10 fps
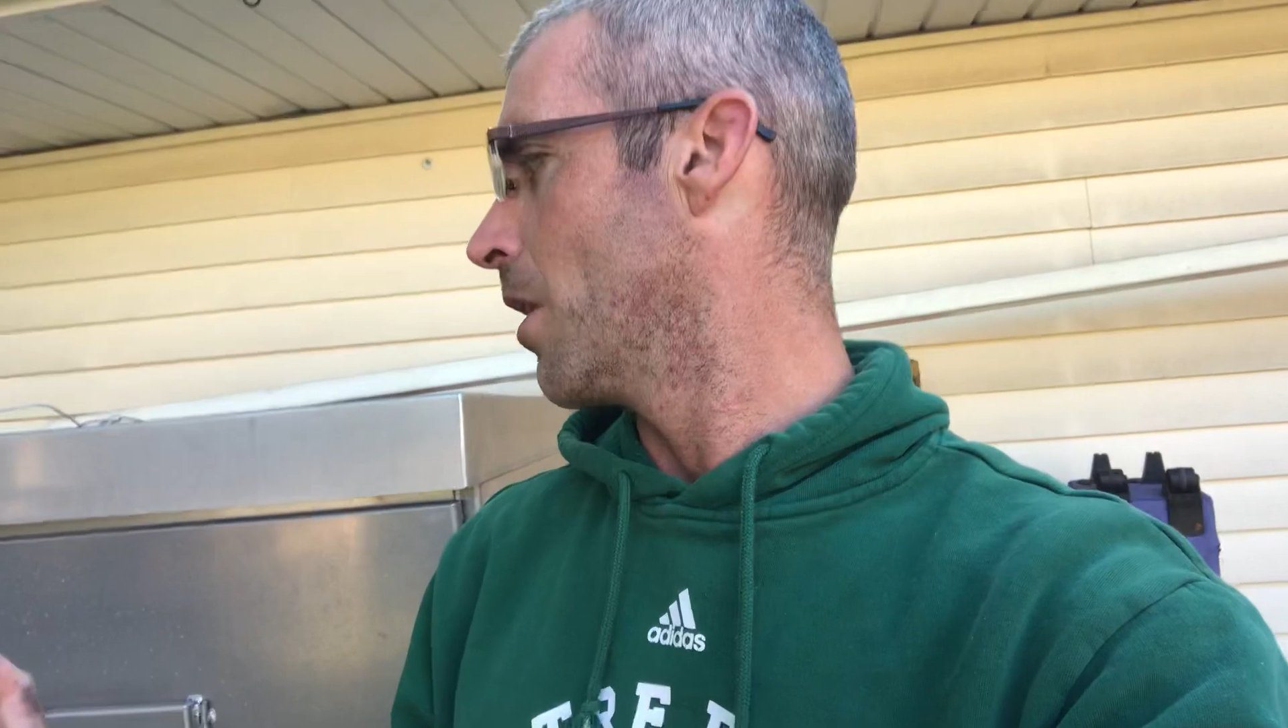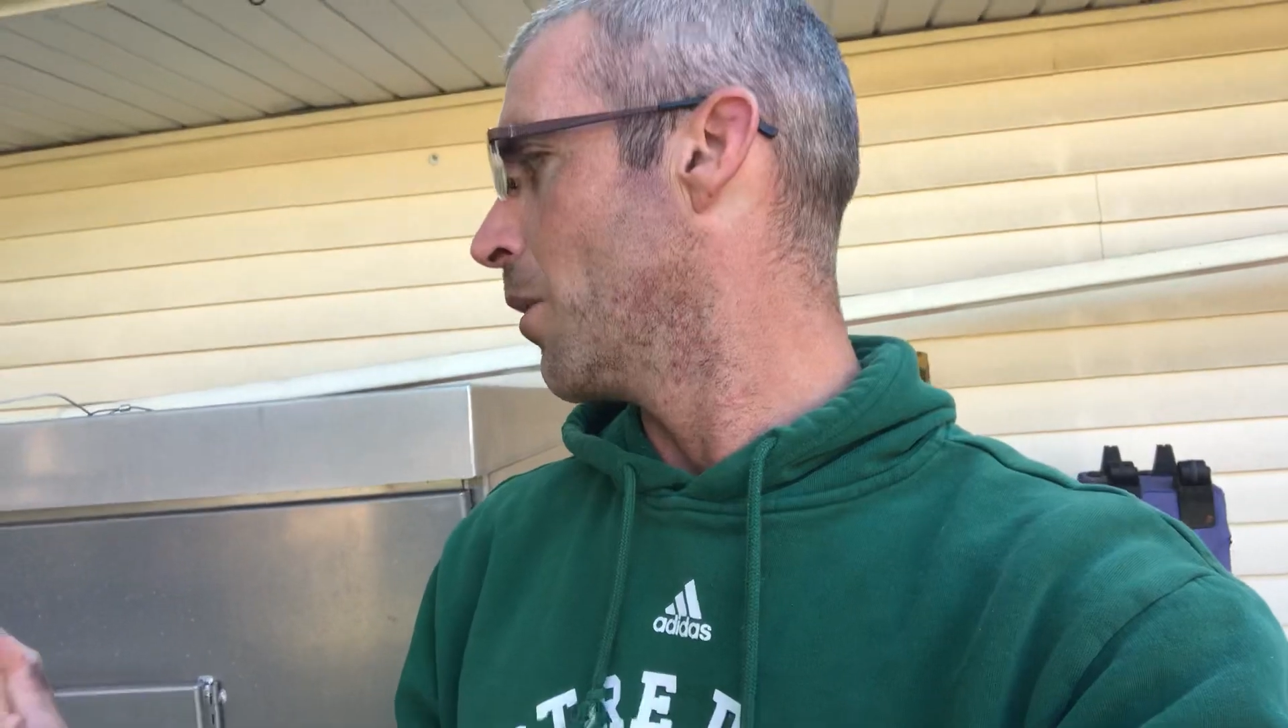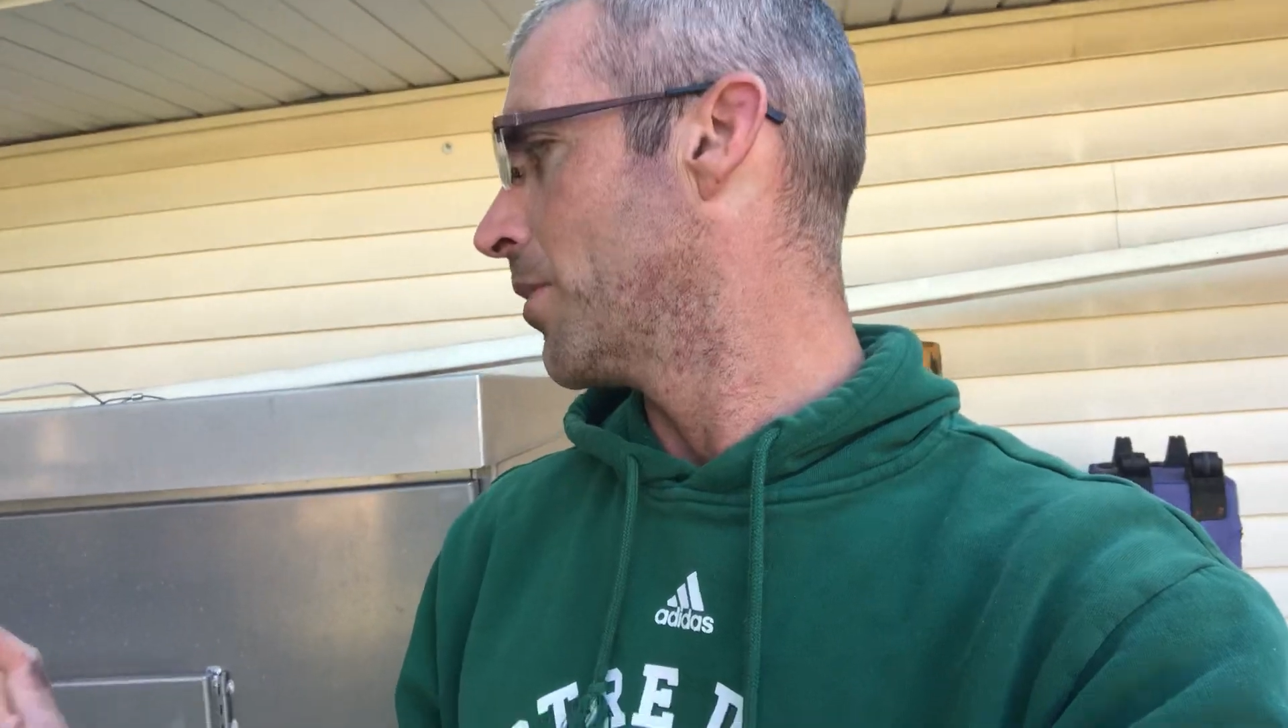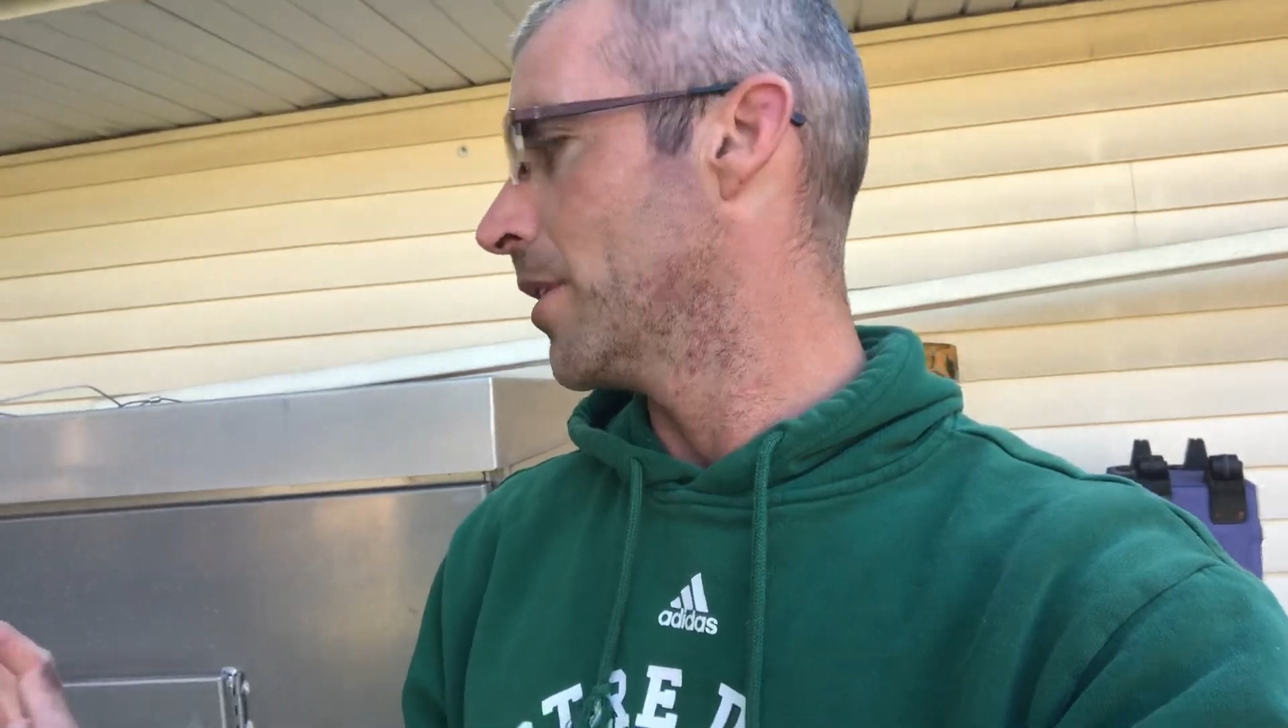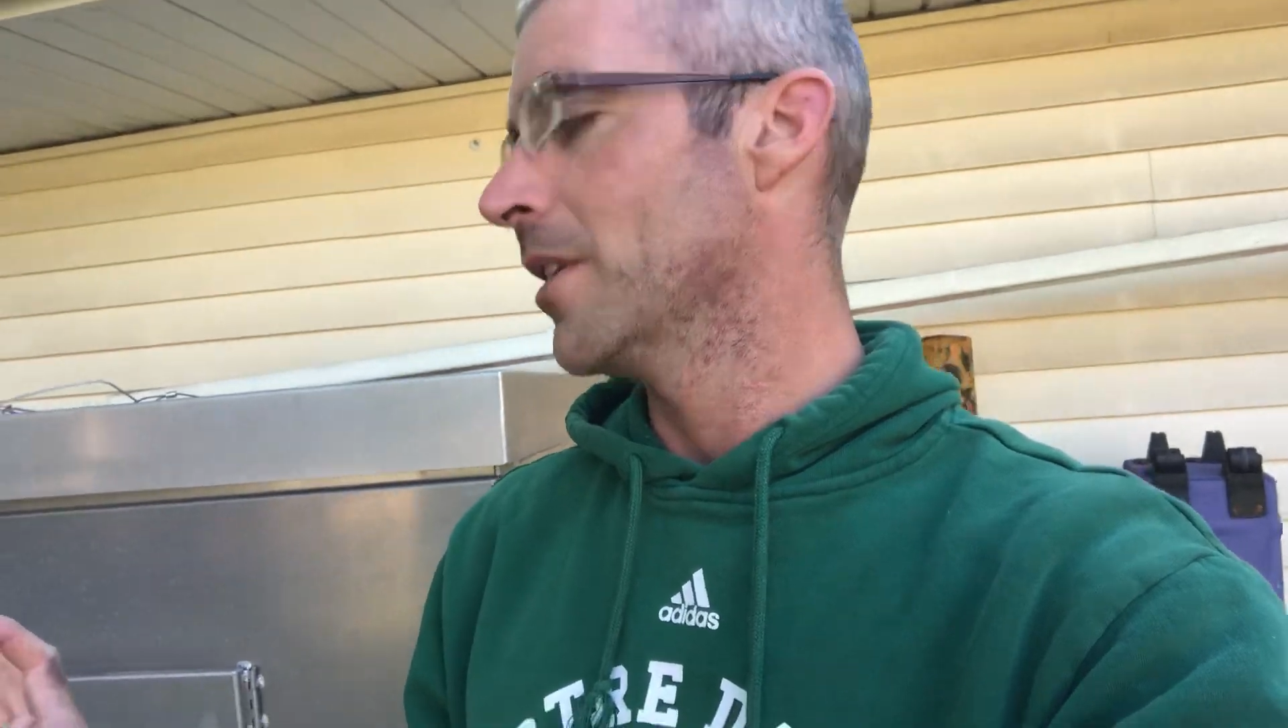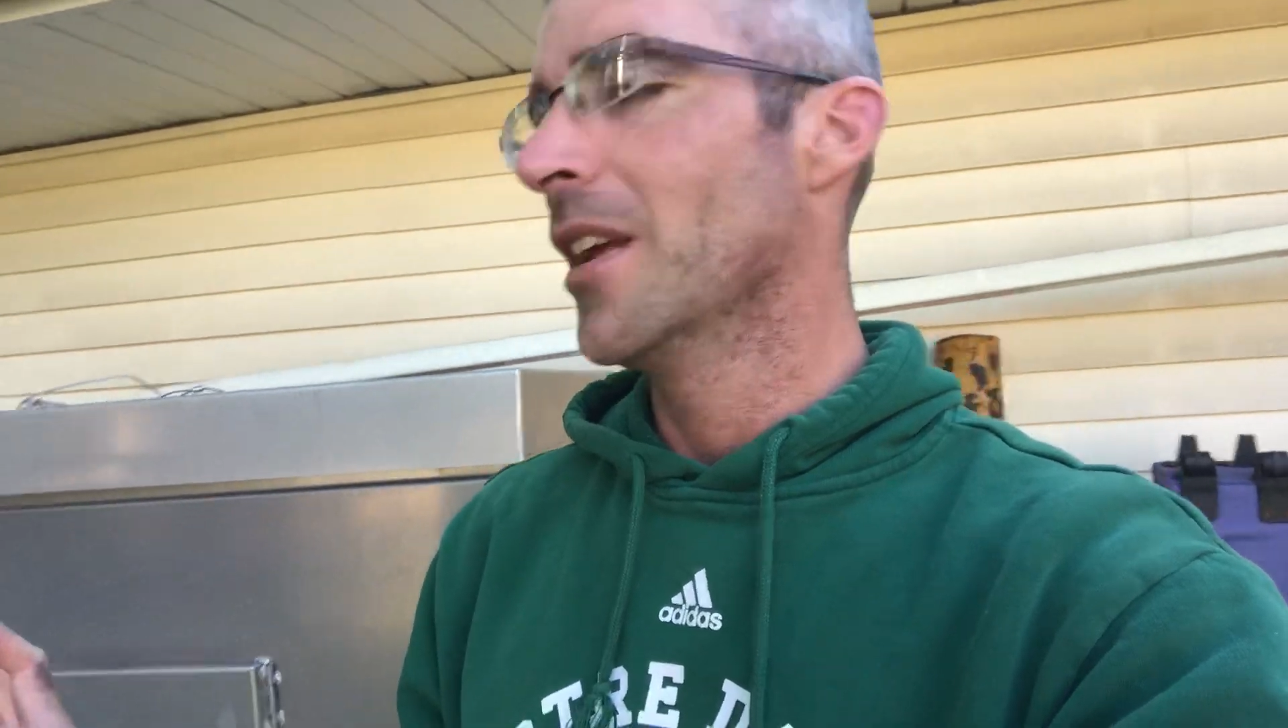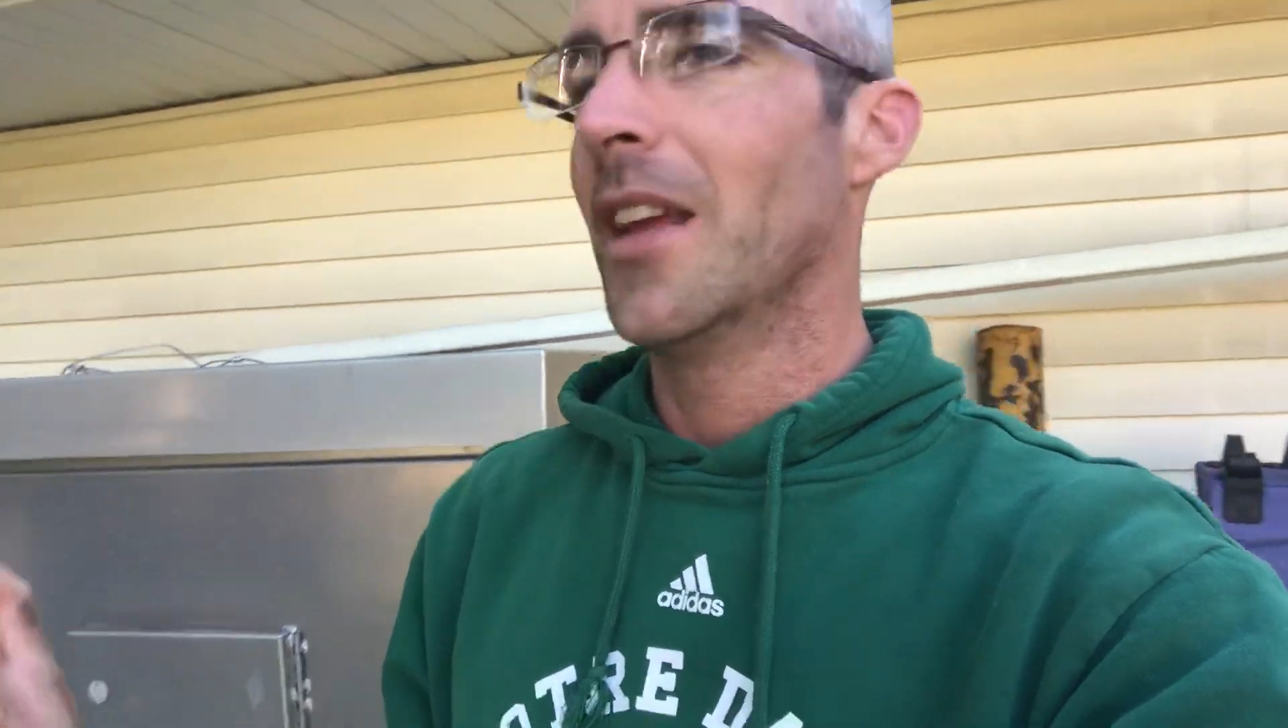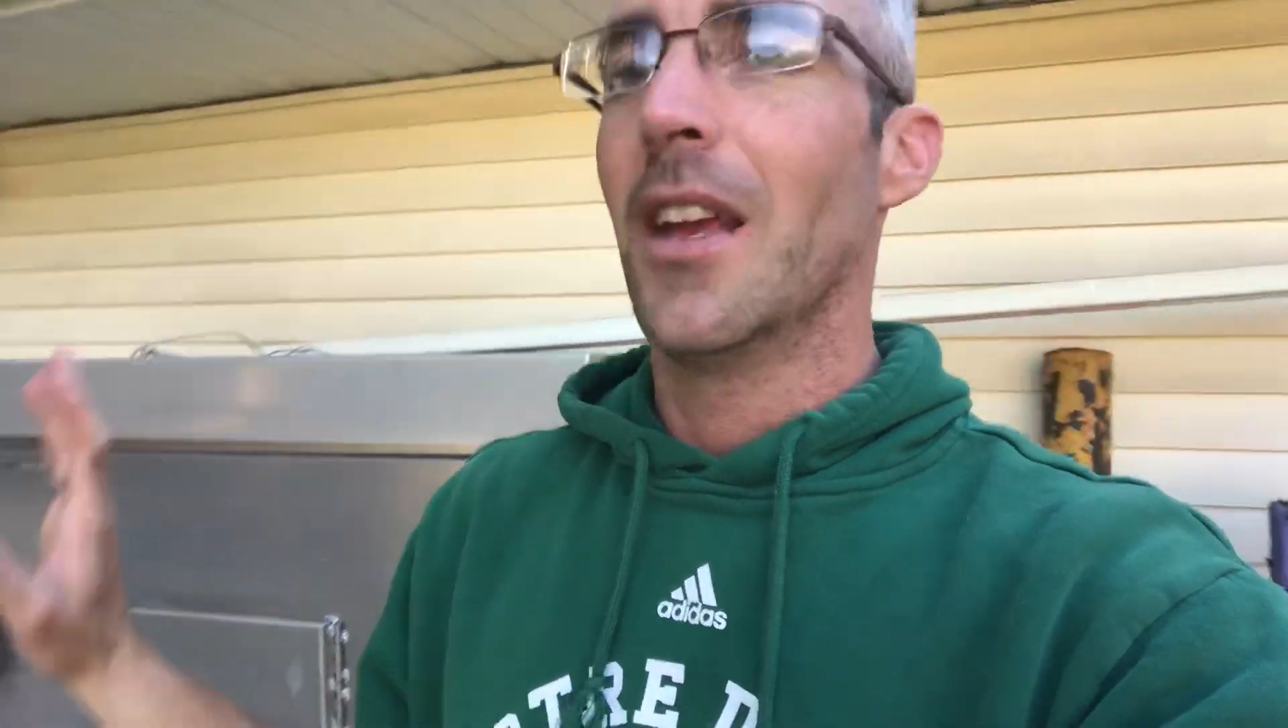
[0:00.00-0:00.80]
on with it?